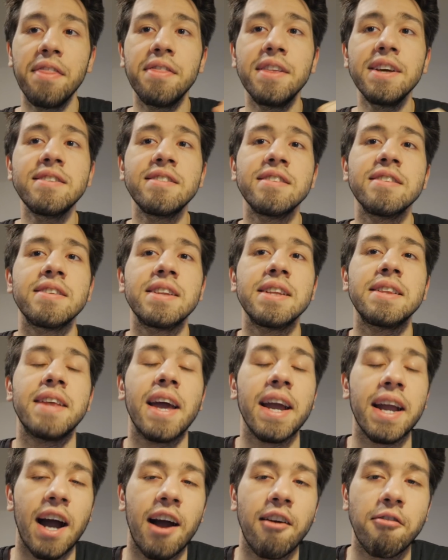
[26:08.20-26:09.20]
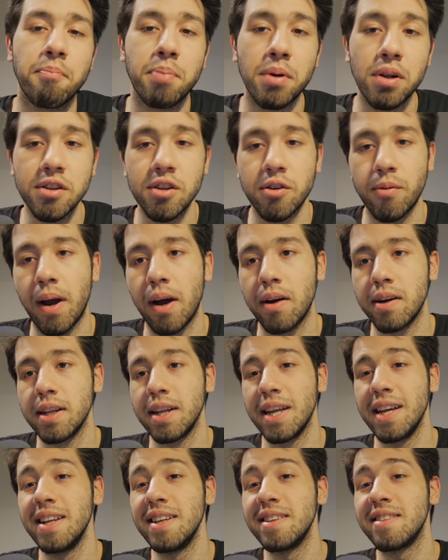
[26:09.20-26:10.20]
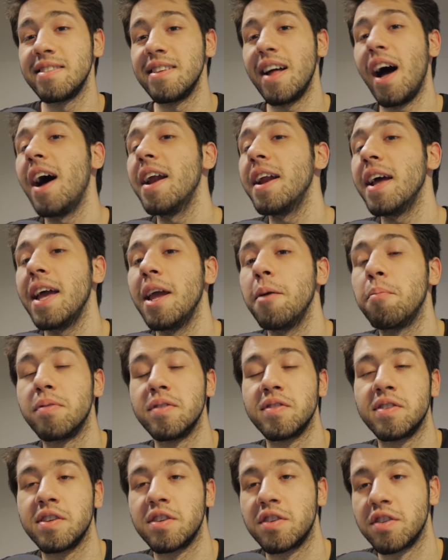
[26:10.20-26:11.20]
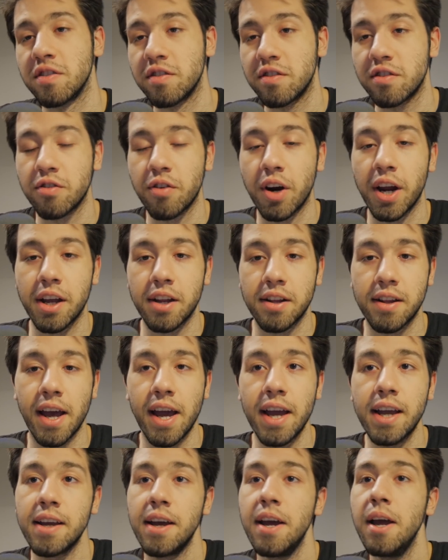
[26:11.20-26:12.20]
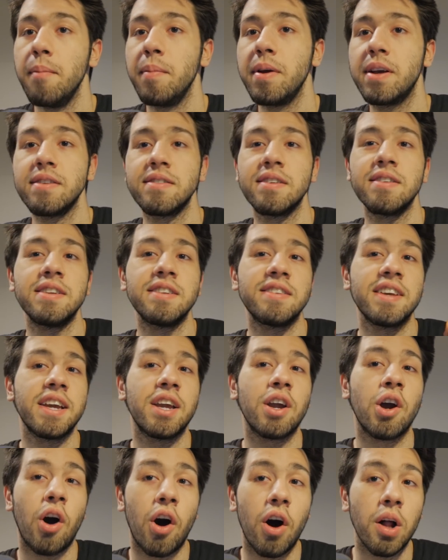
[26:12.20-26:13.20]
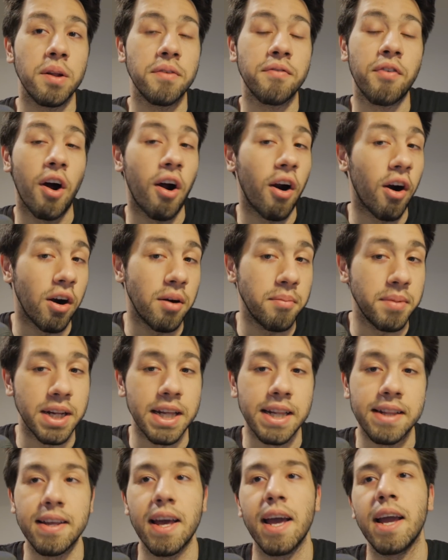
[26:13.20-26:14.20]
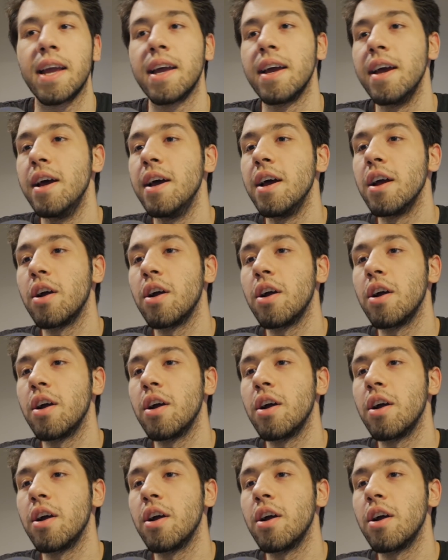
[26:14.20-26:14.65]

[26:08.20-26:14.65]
And this is the deck I've built around it. It is not a Precision Strike deck, because it is a Call of Harmony deck.